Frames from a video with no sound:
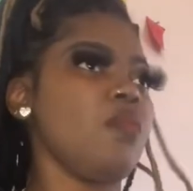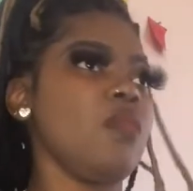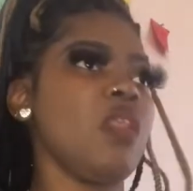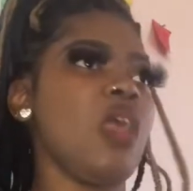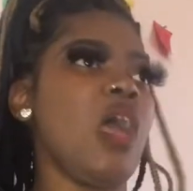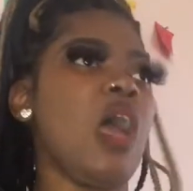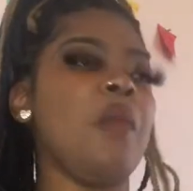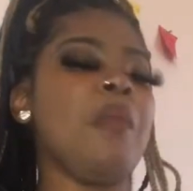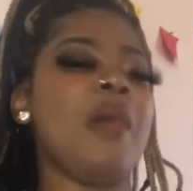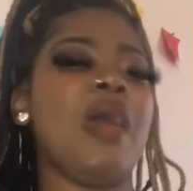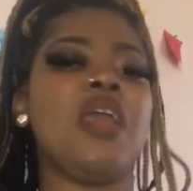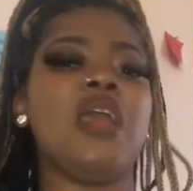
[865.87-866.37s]

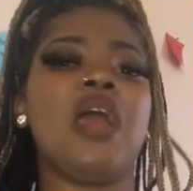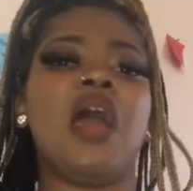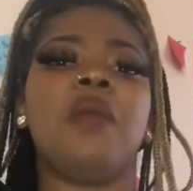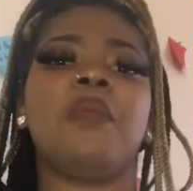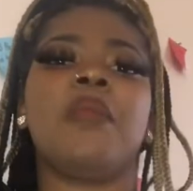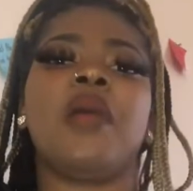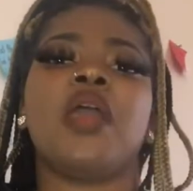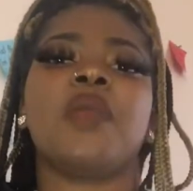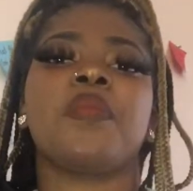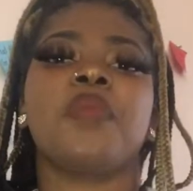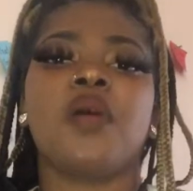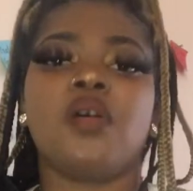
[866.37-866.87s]
I
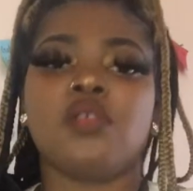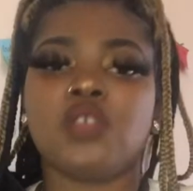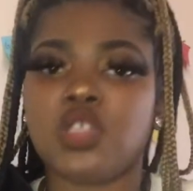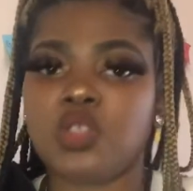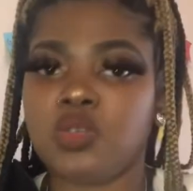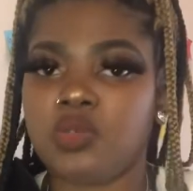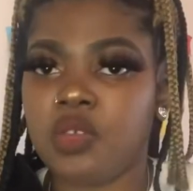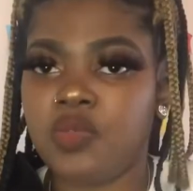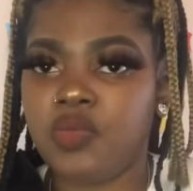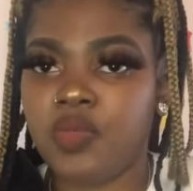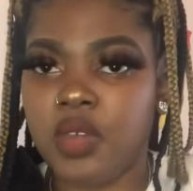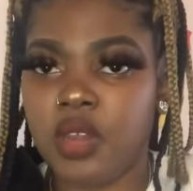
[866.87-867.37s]
might post
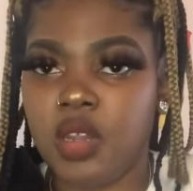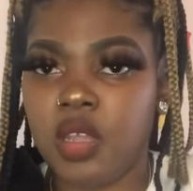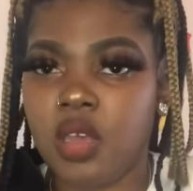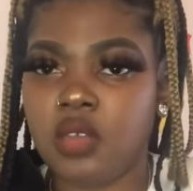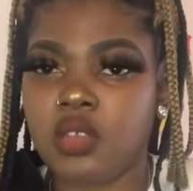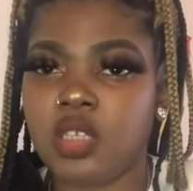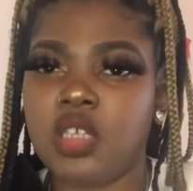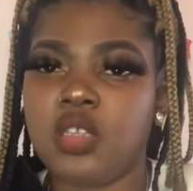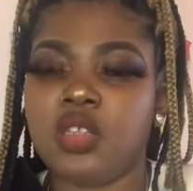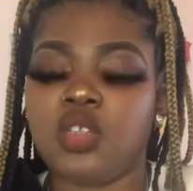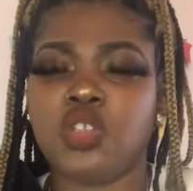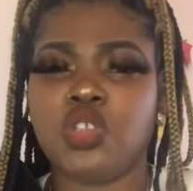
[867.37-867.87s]
three videos,
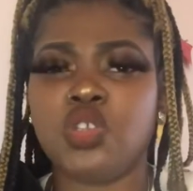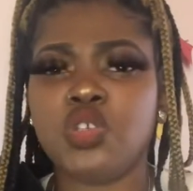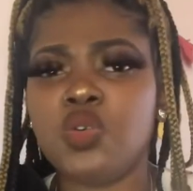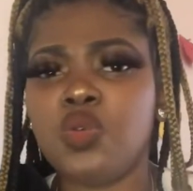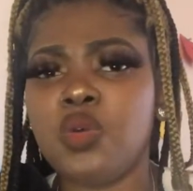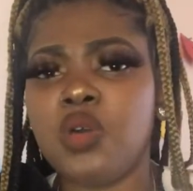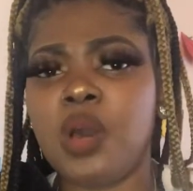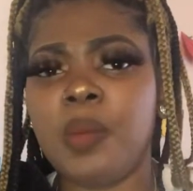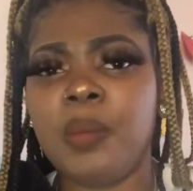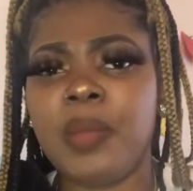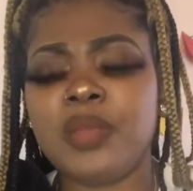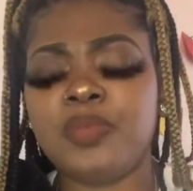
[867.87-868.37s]
either two
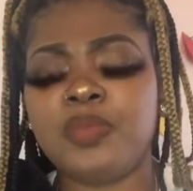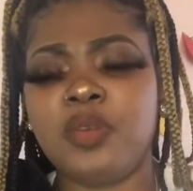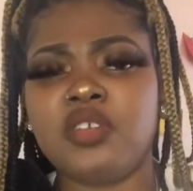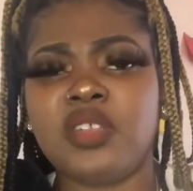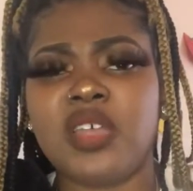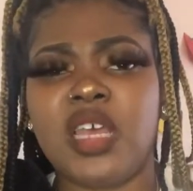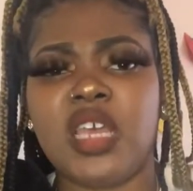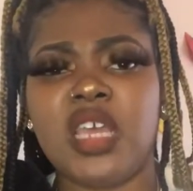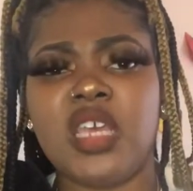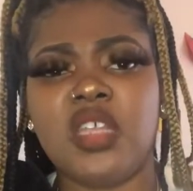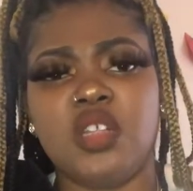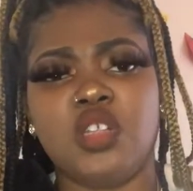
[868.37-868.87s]

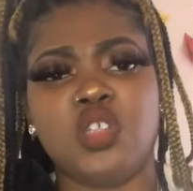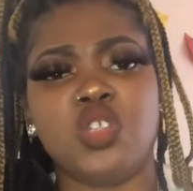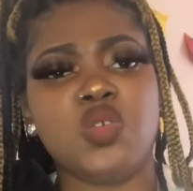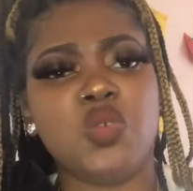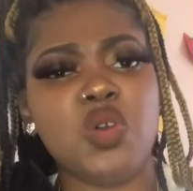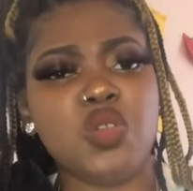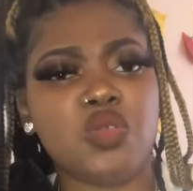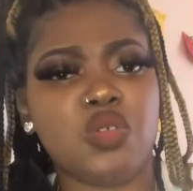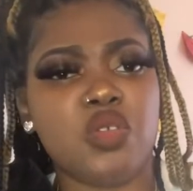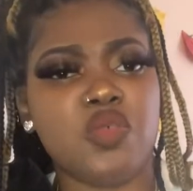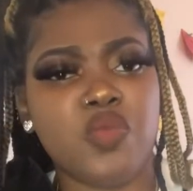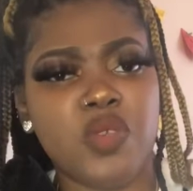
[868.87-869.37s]
or
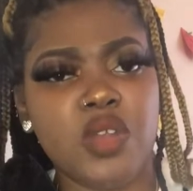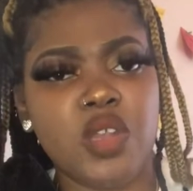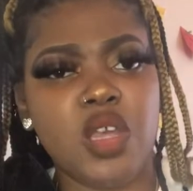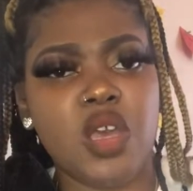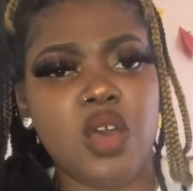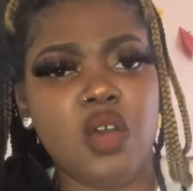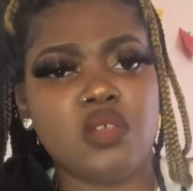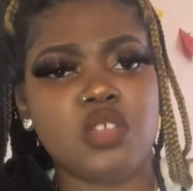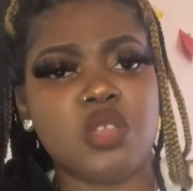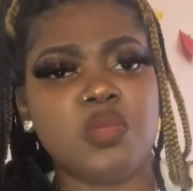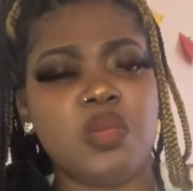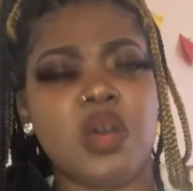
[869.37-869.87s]
three
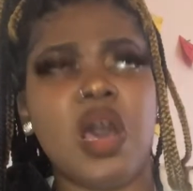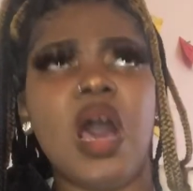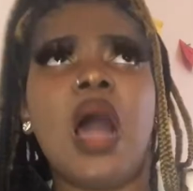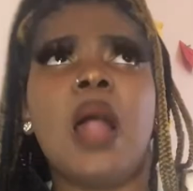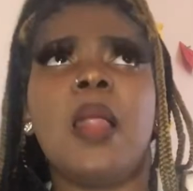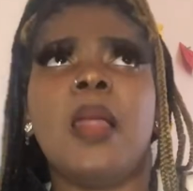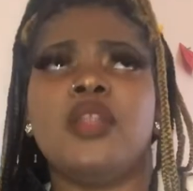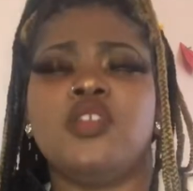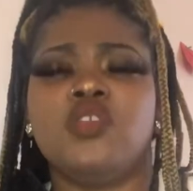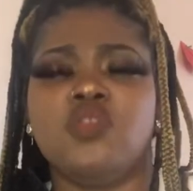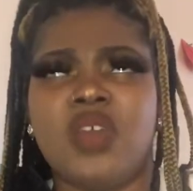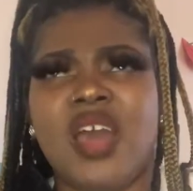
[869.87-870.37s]
videos, but I'll
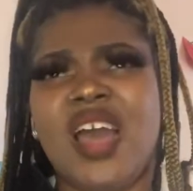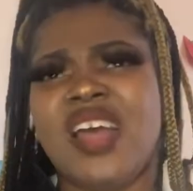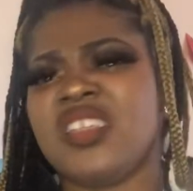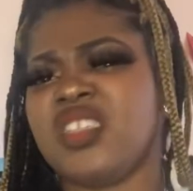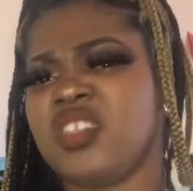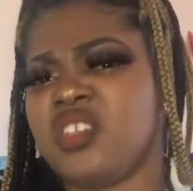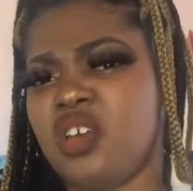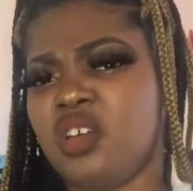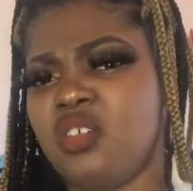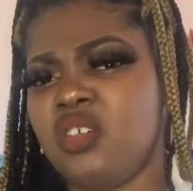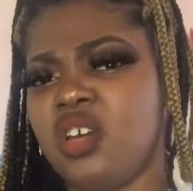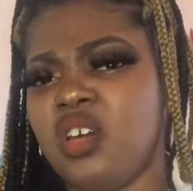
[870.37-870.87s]
let you guys
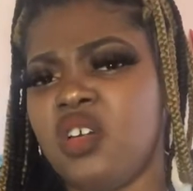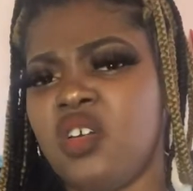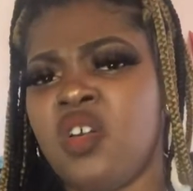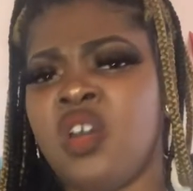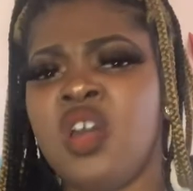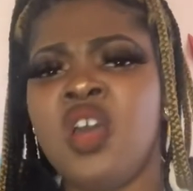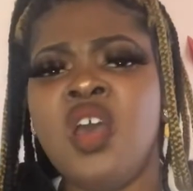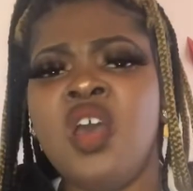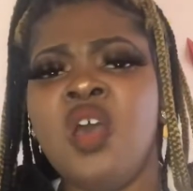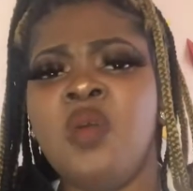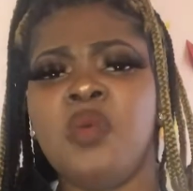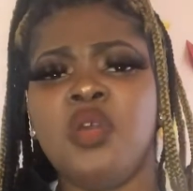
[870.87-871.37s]
know though.
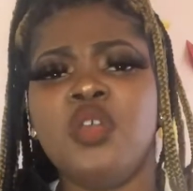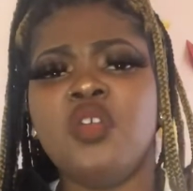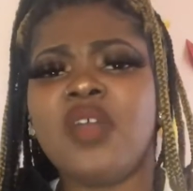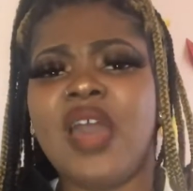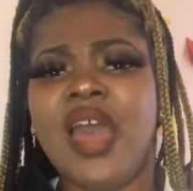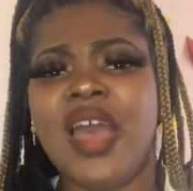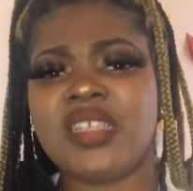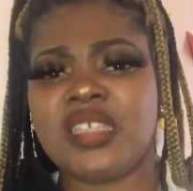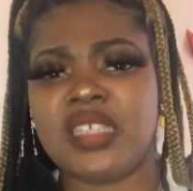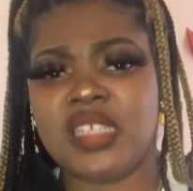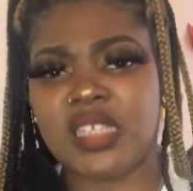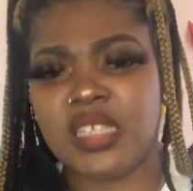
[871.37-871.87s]
Well, you
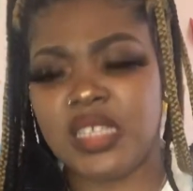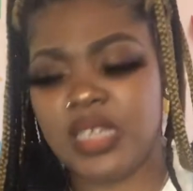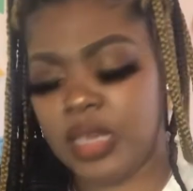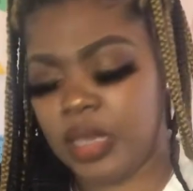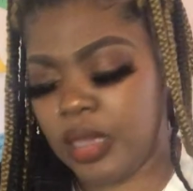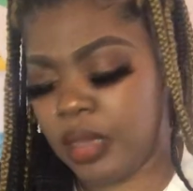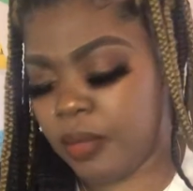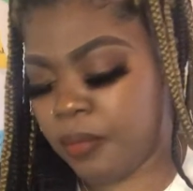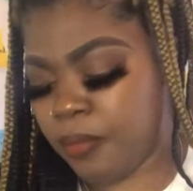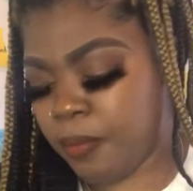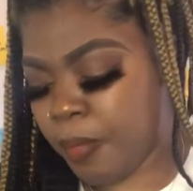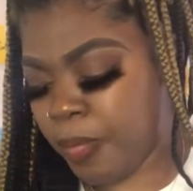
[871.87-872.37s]
guys will see
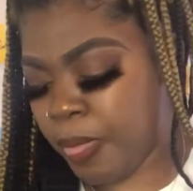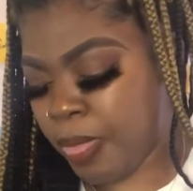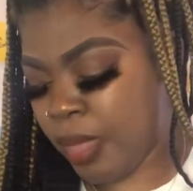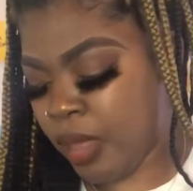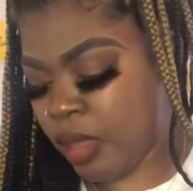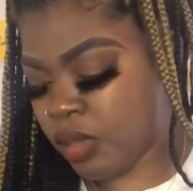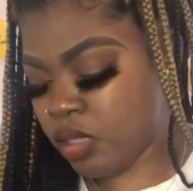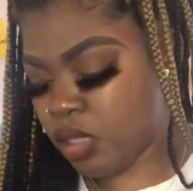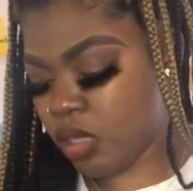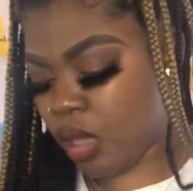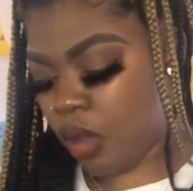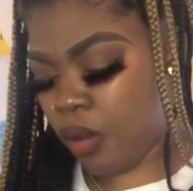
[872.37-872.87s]
it.
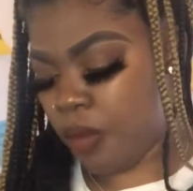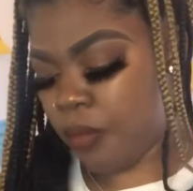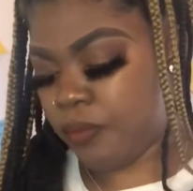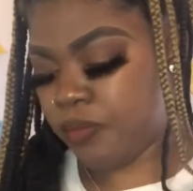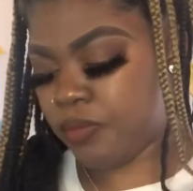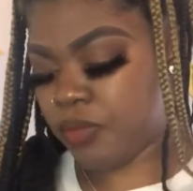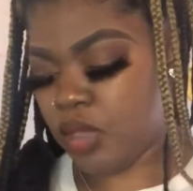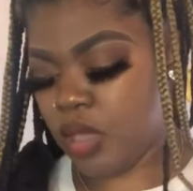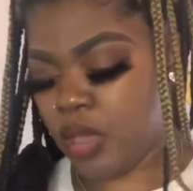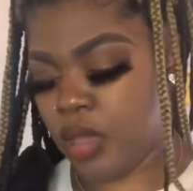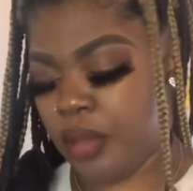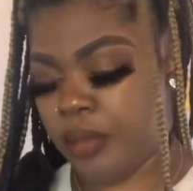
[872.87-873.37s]
So
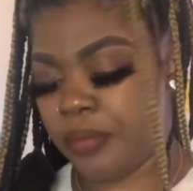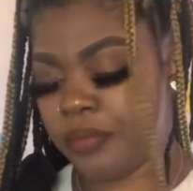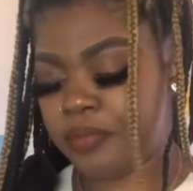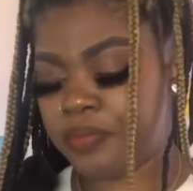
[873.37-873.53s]
yeah.